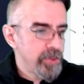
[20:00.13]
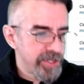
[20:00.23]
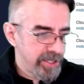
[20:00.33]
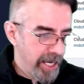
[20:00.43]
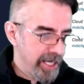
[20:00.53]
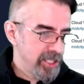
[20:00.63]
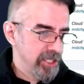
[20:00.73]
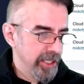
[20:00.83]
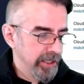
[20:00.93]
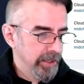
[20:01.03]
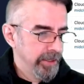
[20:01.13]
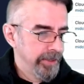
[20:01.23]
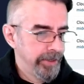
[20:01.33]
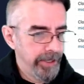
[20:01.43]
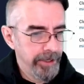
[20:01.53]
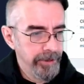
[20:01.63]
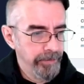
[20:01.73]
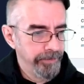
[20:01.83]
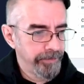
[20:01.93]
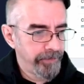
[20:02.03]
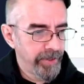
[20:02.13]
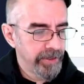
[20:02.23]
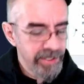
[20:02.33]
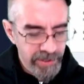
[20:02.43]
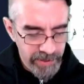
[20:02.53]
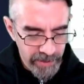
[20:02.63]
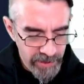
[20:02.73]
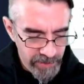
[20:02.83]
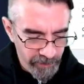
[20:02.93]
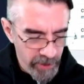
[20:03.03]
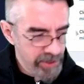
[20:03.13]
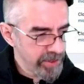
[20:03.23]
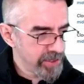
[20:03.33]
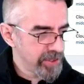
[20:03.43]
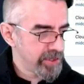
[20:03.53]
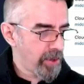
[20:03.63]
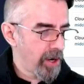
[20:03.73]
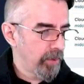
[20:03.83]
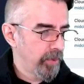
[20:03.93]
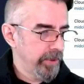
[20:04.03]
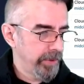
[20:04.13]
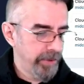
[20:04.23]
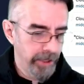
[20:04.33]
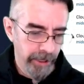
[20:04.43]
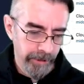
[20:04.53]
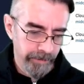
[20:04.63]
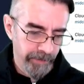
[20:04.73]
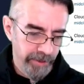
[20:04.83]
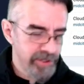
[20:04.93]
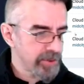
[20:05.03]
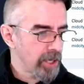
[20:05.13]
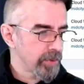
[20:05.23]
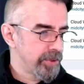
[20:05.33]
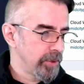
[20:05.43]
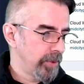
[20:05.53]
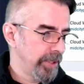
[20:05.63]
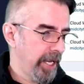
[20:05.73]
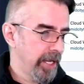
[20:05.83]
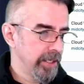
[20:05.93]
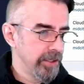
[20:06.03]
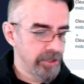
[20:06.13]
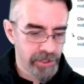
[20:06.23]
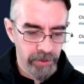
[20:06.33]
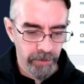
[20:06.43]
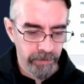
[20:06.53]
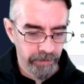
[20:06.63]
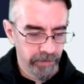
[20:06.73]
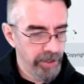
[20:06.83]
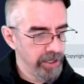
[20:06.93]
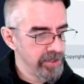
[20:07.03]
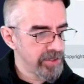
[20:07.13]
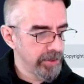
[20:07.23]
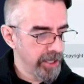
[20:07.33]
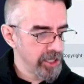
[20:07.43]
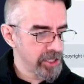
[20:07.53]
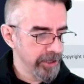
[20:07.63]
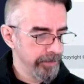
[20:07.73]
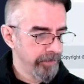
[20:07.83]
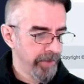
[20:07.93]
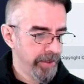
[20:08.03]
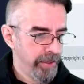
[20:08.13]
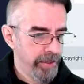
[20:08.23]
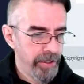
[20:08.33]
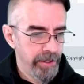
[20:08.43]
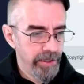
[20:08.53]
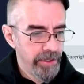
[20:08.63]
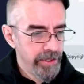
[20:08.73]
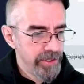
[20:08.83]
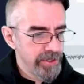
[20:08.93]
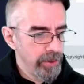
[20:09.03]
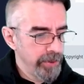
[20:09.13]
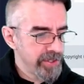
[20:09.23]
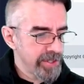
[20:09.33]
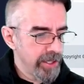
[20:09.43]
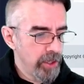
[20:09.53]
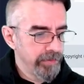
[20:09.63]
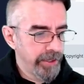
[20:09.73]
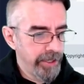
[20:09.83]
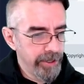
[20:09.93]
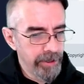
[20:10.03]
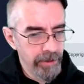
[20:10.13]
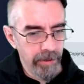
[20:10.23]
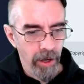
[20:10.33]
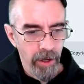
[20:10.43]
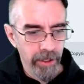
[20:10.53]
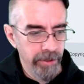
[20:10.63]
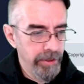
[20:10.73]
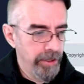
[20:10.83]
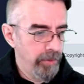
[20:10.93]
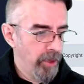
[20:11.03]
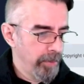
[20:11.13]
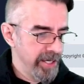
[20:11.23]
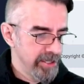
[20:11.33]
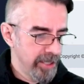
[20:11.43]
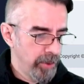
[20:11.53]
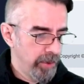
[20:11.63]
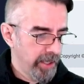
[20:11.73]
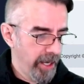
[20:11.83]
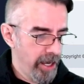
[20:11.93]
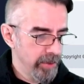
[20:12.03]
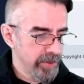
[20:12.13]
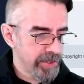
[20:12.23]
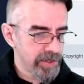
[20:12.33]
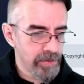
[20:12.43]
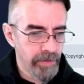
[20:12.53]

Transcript: staging, let's start with doing an initial installation. So let's say over here on one of my demo accounts.